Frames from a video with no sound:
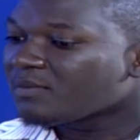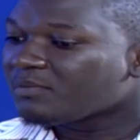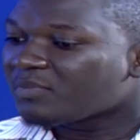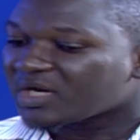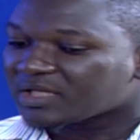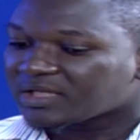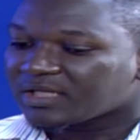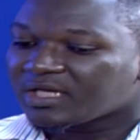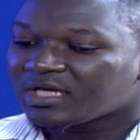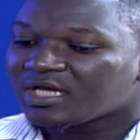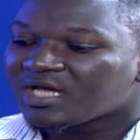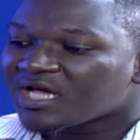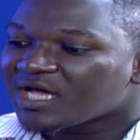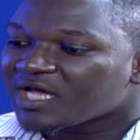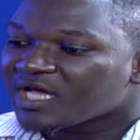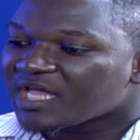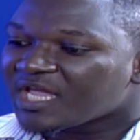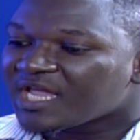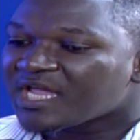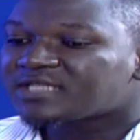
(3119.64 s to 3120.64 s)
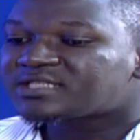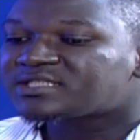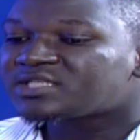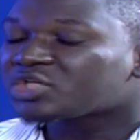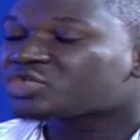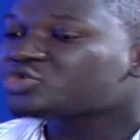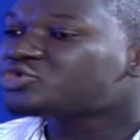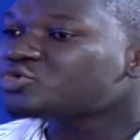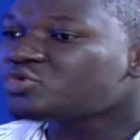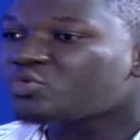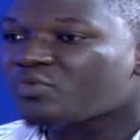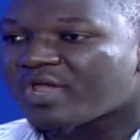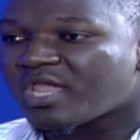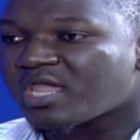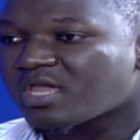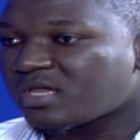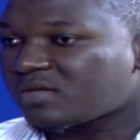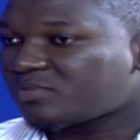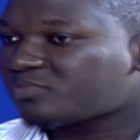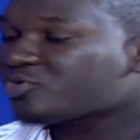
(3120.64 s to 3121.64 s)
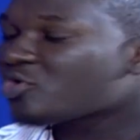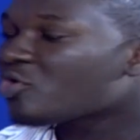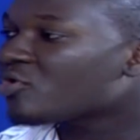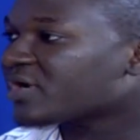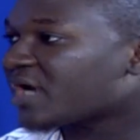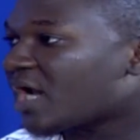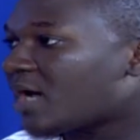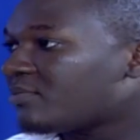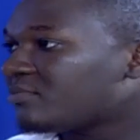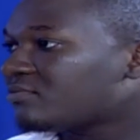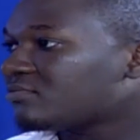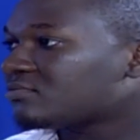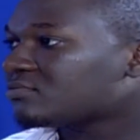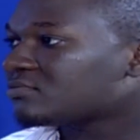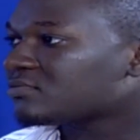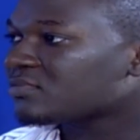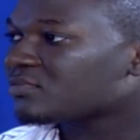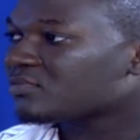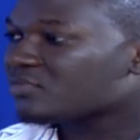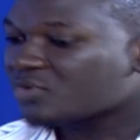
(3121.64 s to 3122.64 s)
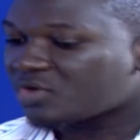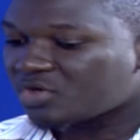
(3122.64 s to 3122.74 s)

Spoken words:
But it's a two-way program.